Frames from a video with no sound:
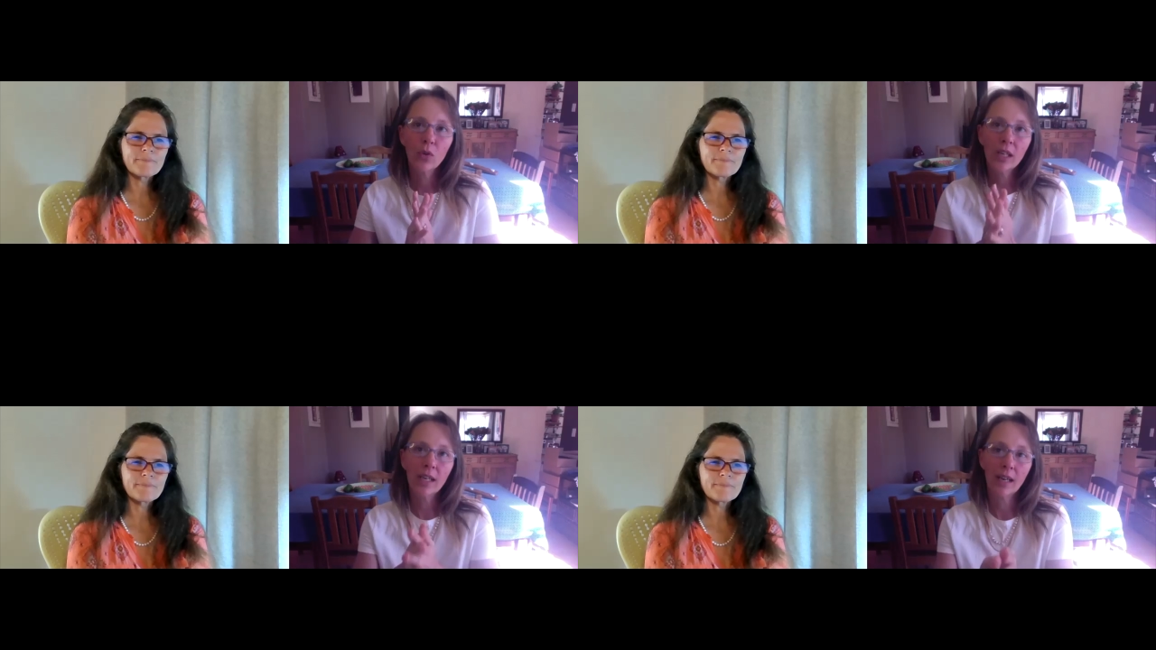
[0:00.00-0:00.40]

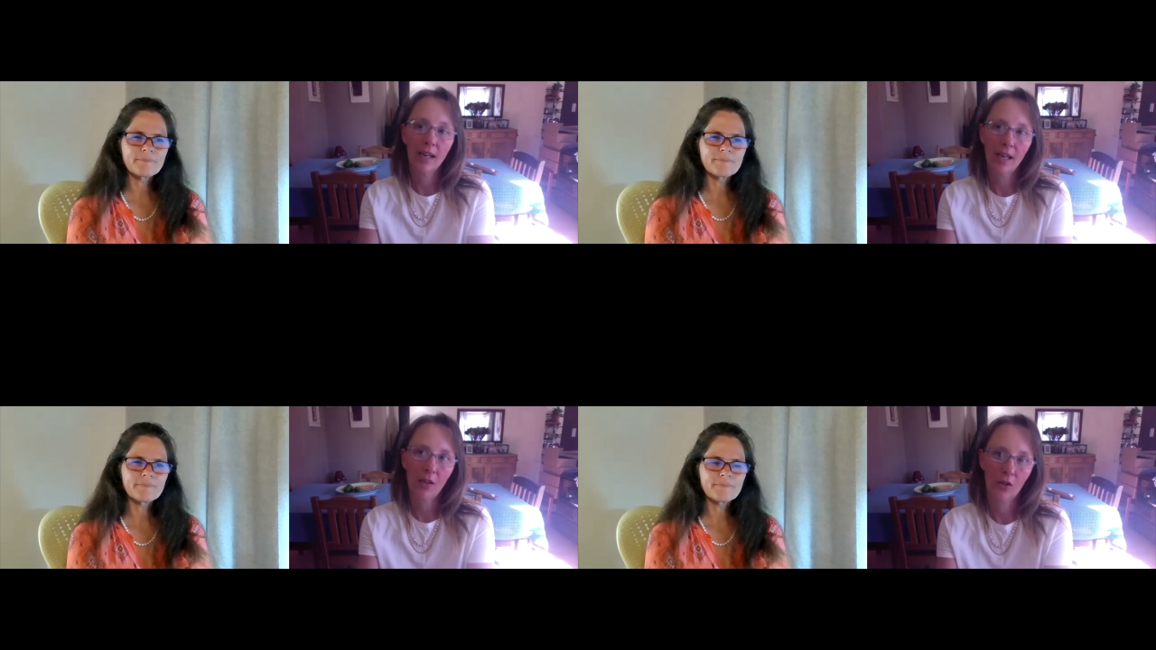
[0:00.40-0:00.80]
Speaker 1: reading
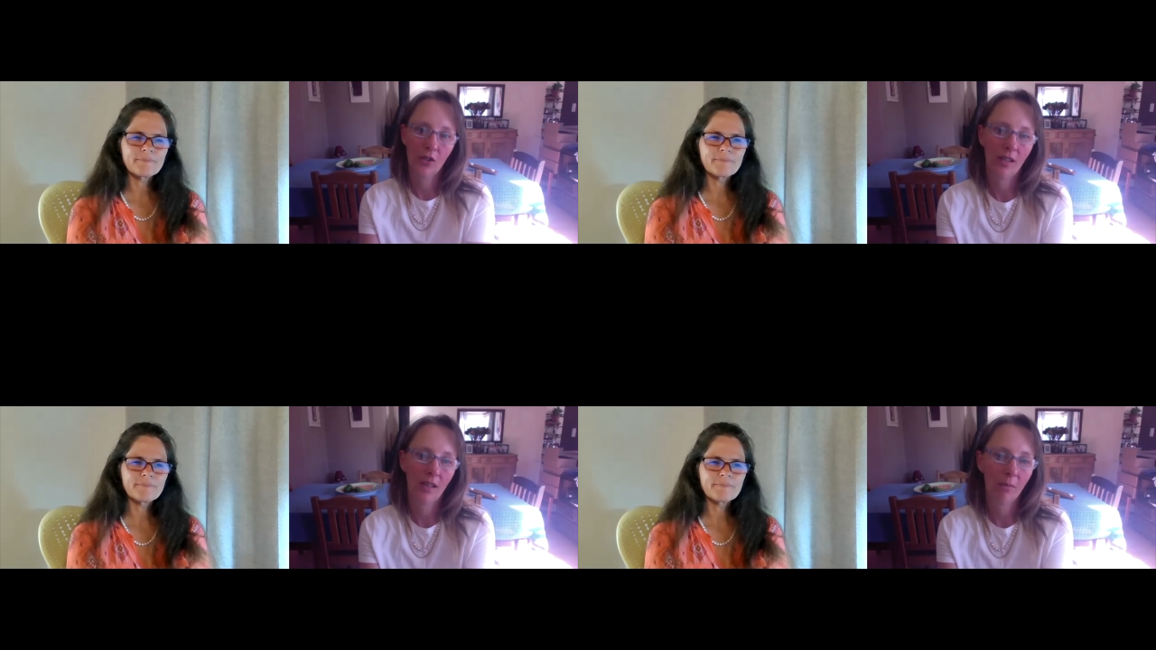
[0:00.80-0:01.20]
aloud to
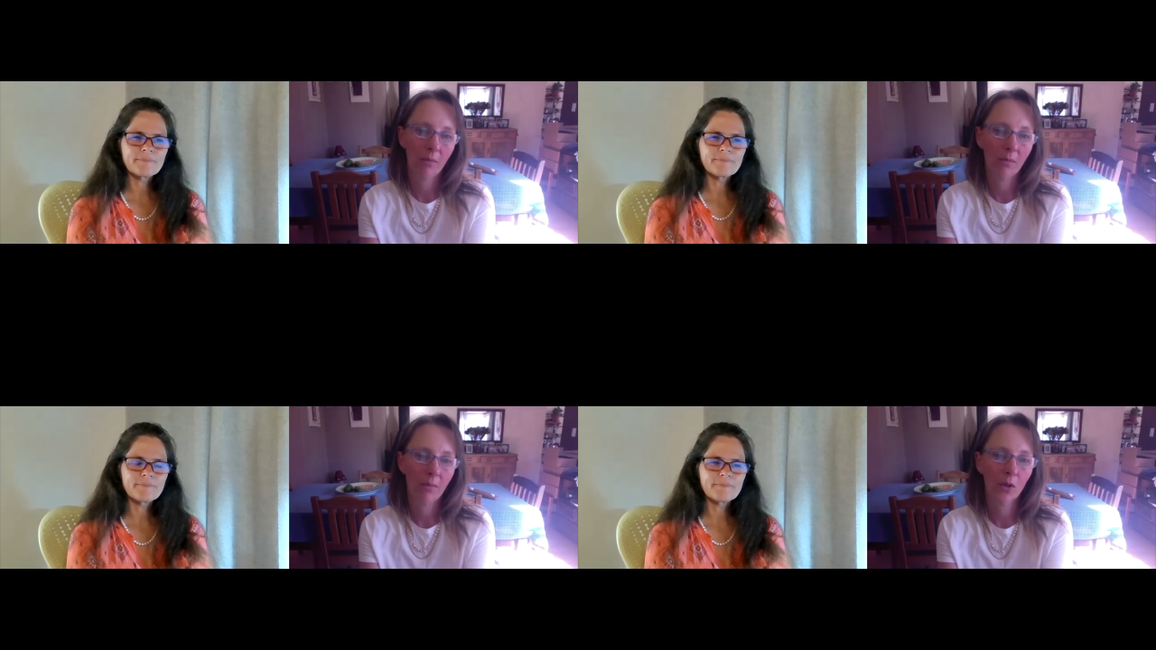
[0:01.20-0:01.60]

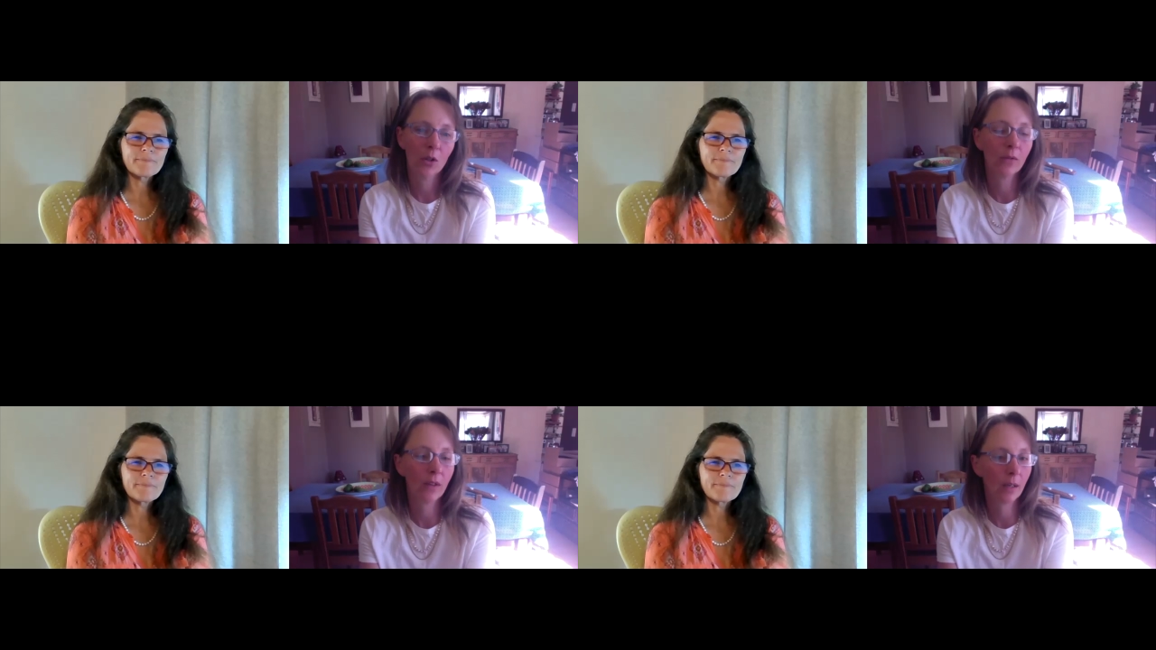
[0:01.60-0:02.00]
them you
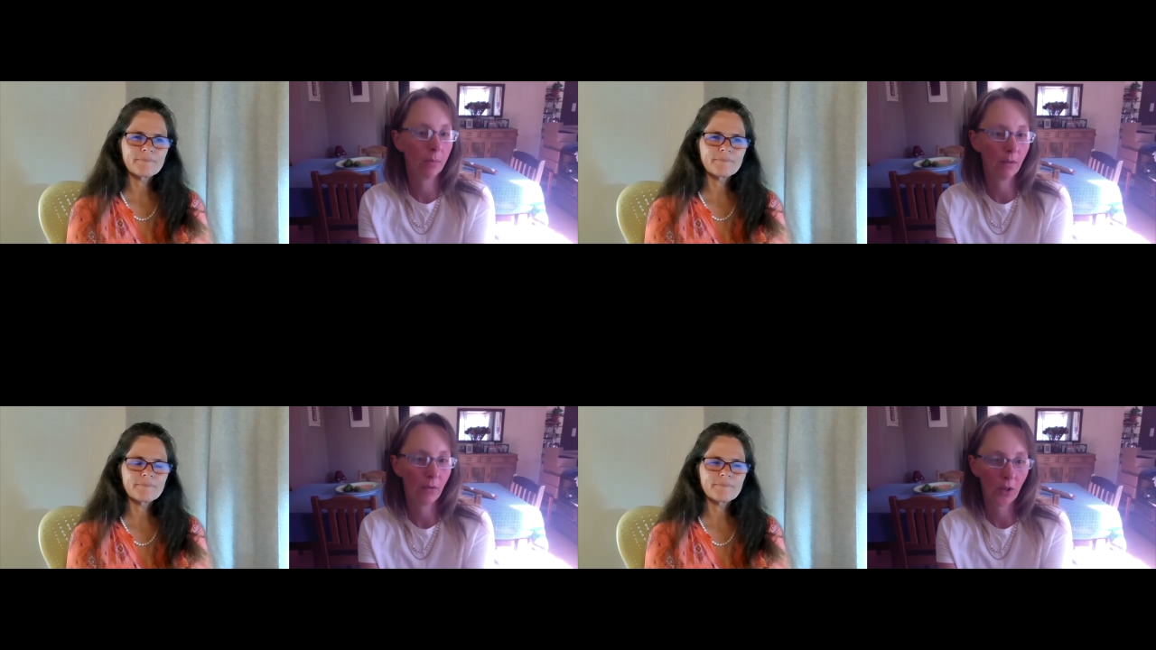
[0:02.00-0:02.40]
develop
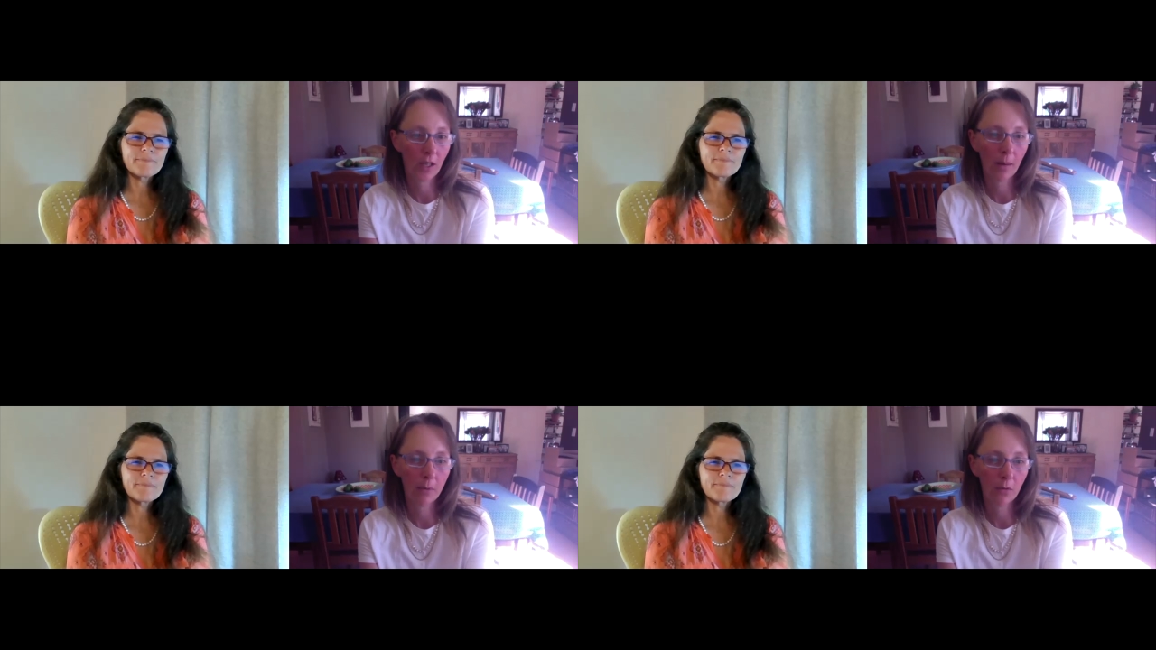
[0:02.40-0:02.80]
their
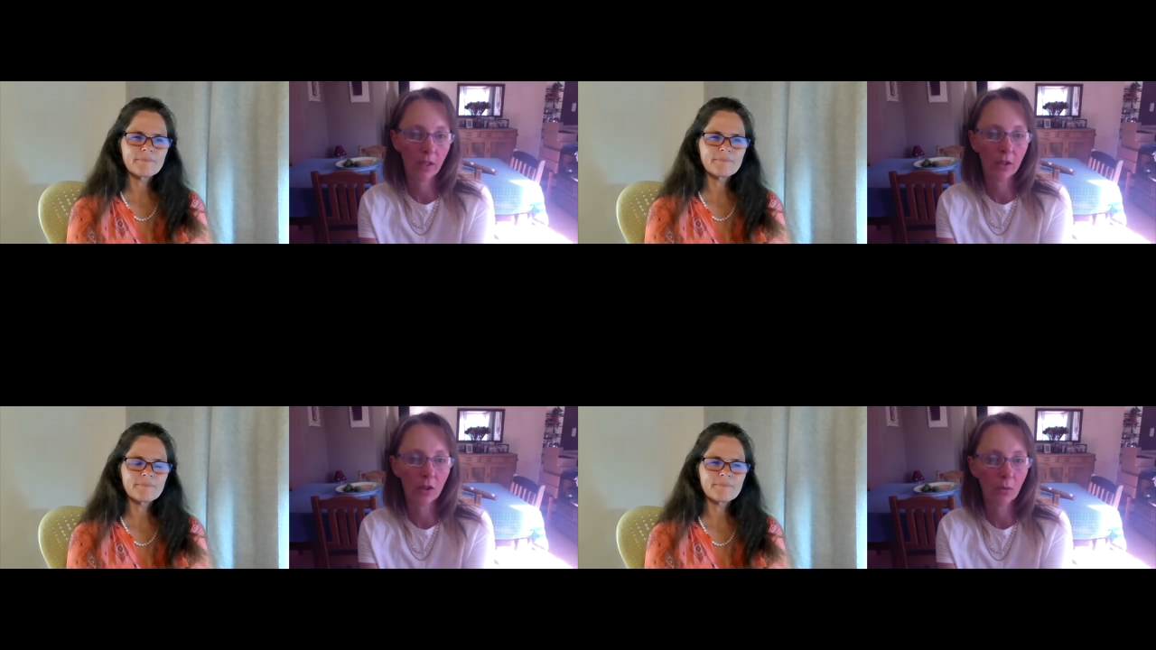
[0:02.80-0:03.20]
vocabulary
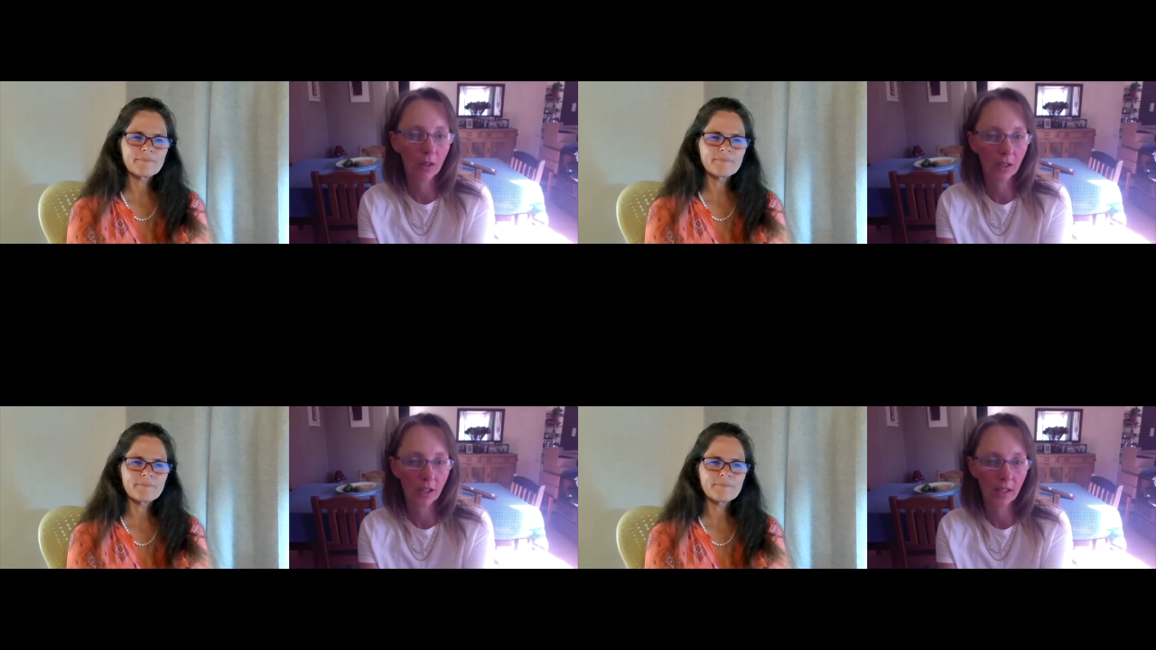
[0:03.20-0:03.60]
do you want
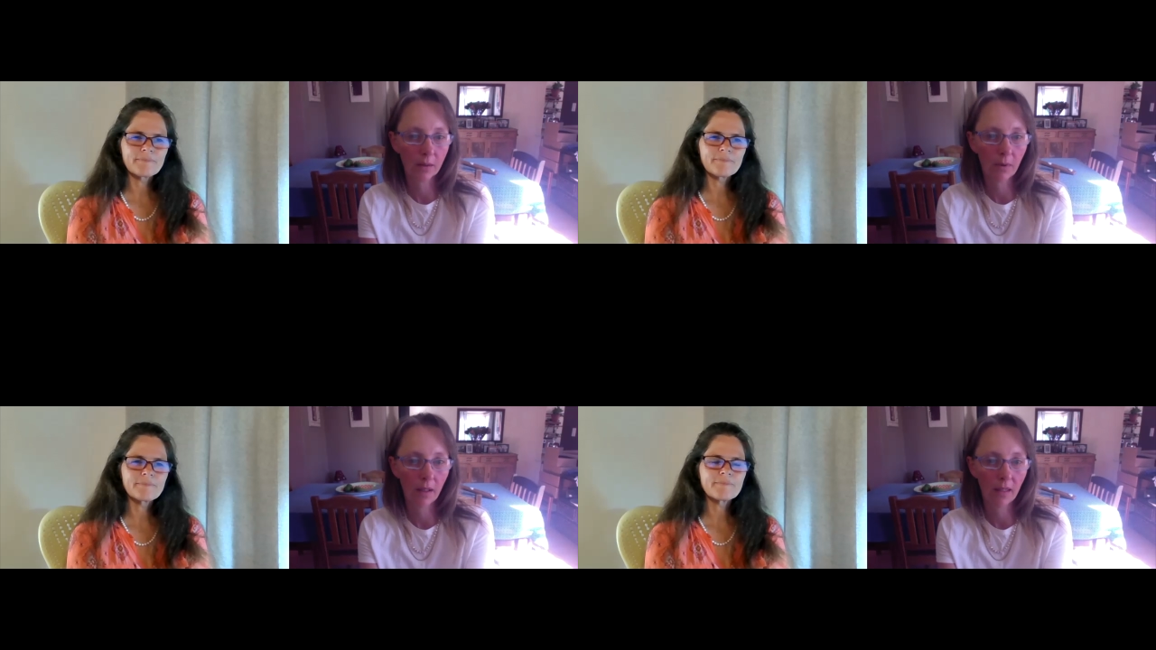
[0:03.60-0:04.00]
to chat
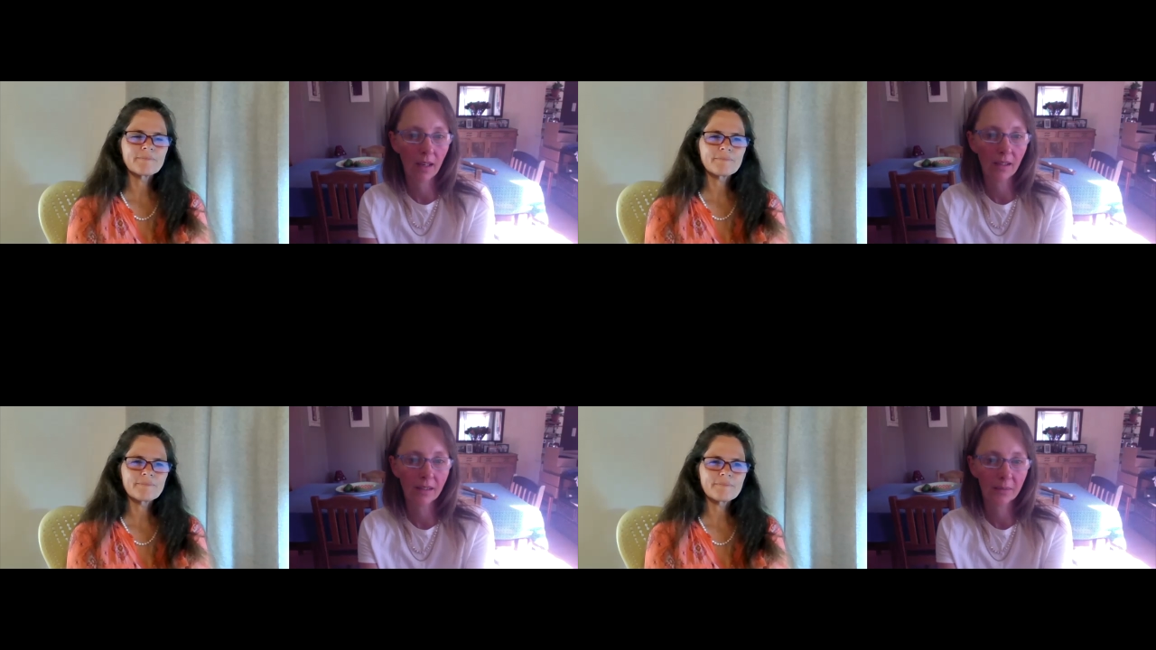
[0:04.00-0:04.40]
about
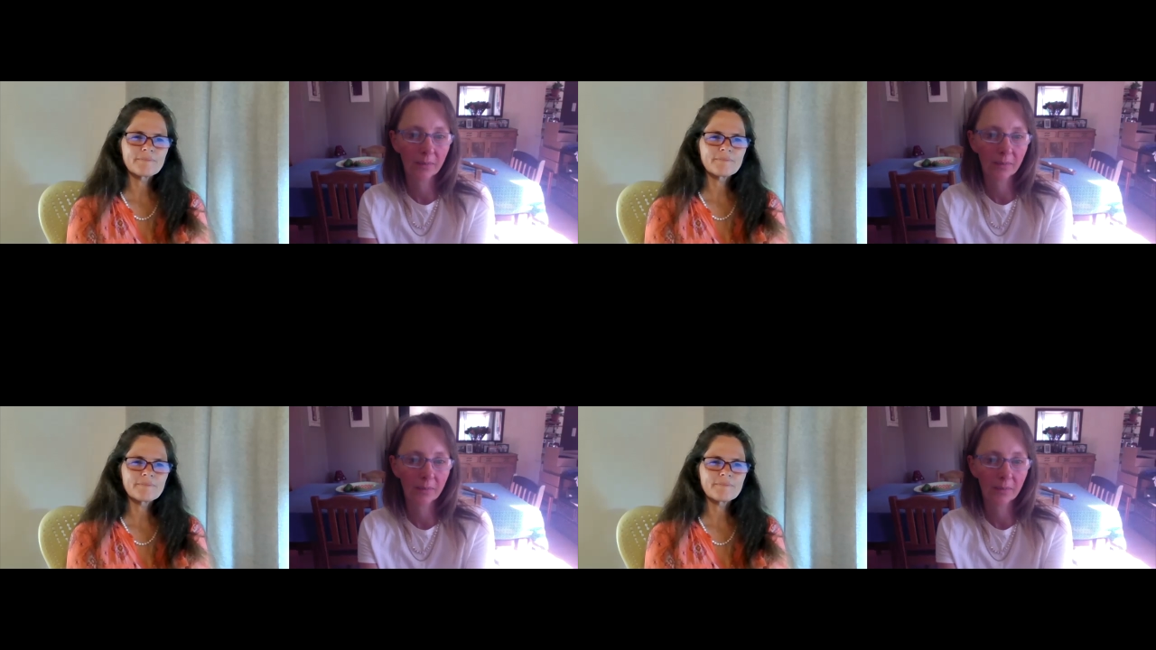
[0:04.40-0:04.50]
that